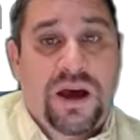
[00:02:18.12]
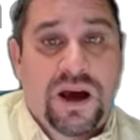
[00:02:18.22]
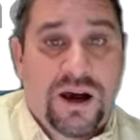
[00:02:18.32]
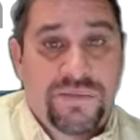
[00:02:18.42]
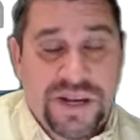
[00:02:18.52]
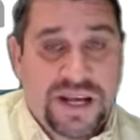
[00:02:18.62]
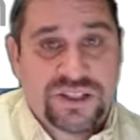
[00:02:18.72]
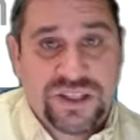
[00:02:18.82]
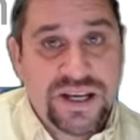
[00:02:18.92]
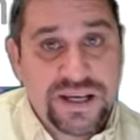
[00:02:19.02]
Um, the
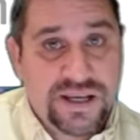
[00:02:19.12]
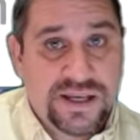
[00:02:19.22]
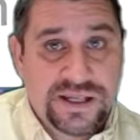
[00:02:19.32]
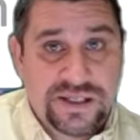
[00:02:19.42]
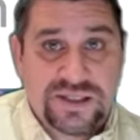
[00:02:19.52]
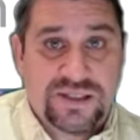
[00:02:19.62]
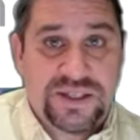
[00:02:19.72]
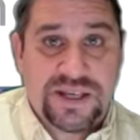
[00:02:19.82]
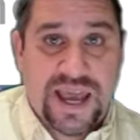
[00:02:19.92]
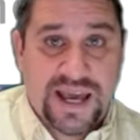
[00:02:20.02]
next thing is
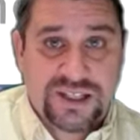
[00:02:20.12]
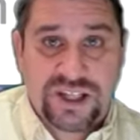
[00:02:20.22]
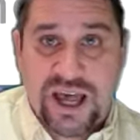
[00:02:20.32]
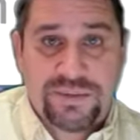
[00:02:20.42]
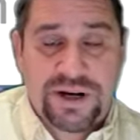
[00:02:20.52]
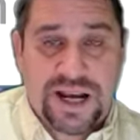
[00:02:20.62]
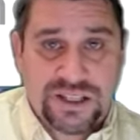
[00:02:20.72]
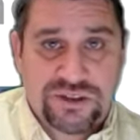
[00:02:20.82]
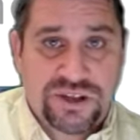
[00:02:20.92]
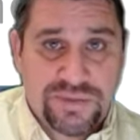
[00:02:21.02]
the HazCom, or
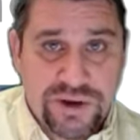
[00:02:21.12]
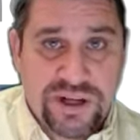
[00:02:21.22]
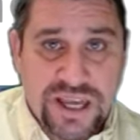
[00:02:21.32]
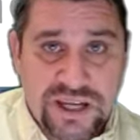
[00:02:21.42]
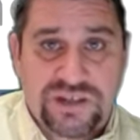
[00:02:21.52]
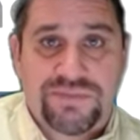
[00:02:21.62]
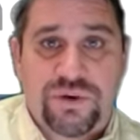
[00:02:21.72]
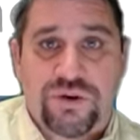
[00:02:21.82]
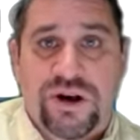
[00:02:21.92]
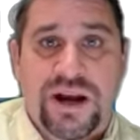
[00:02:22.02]
hazard communication
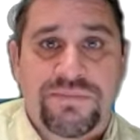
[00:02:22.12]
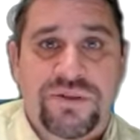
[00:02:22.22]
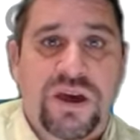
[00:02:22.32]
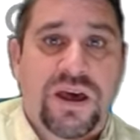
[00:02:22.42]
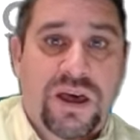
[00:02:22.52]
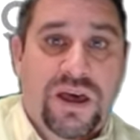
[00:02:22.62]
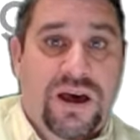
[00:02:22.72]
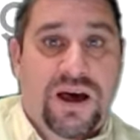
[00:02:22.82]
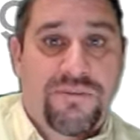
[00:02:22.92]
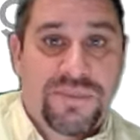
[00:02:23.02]
programs.
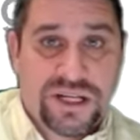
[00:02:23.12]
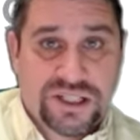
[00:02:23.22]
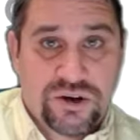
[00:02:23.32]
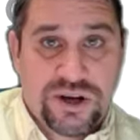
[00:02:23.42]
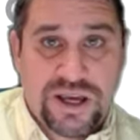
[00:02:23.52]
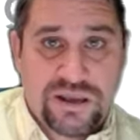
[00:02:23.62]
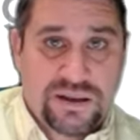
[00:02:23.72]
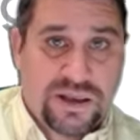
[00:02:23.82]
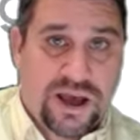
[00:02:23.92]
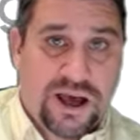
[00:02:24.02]
Uh, Minnesota
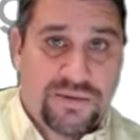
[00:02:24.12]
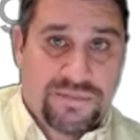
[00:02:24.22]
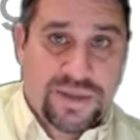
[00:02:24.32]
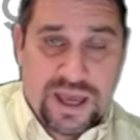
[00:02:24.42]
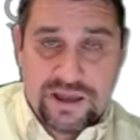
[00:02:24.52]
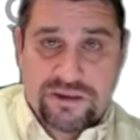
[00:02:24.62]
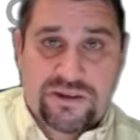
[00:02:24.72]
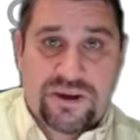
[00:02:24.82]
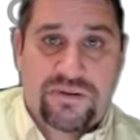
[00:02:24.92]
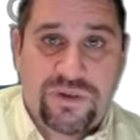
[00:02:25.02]
um,
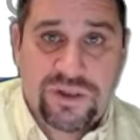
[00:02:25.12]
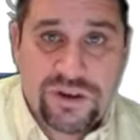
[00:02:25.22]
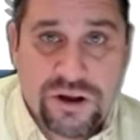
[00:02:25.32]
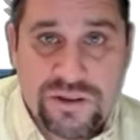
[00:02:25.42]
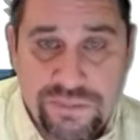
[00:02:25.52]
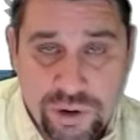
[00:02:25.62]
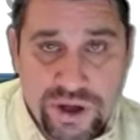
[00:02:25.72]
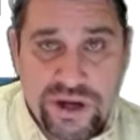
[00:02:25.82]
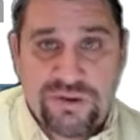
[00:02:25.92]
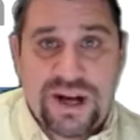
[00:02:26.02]
has uh, what's called
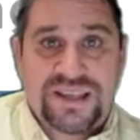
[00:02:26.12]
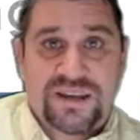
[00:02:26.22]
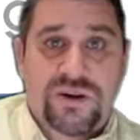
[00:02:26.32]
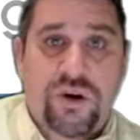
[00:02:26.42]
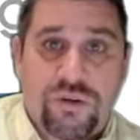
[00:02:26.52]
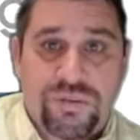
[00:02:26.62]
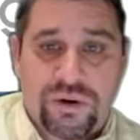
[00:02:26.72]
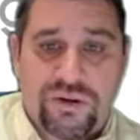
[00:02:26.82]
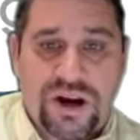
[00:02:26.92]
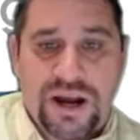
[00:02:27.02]
employee right to know
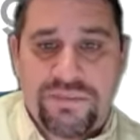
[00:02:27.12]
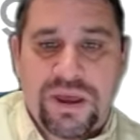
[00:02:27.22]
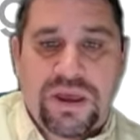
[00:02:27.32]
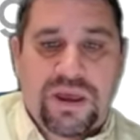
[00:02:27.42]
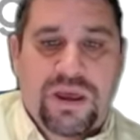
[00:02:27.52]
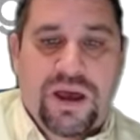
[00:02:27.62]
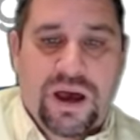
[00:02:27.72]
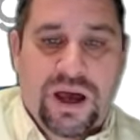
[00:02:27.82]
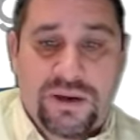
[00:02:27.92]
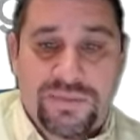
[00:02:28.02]
program,
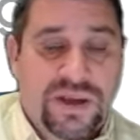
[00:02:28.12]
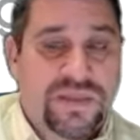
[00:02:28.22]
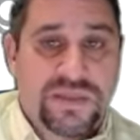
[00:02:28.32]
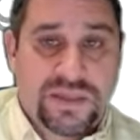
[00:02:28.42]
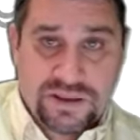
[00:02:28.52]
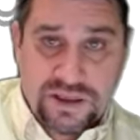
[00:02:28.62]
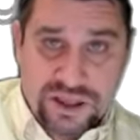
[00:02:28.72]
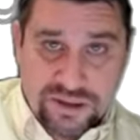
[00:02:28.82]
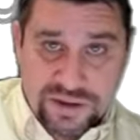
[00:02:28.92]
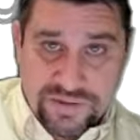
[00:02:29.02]
um, and,
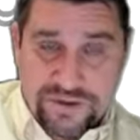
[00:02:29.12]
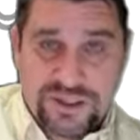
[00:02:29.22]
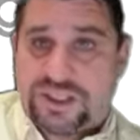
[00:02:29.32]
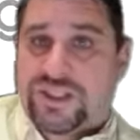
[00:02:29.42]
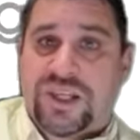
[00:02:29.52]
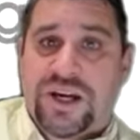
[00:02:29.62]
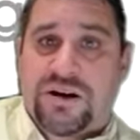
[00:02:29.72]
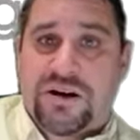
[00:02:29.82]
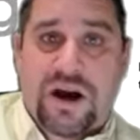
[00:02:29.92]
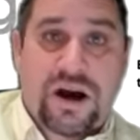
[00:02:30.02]
and some differences
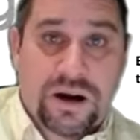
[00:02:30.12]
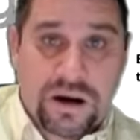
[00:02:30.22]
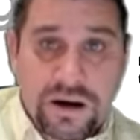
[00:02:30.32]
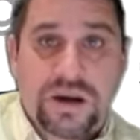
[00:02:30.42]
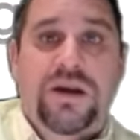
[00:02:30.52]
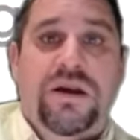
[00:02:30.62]
there are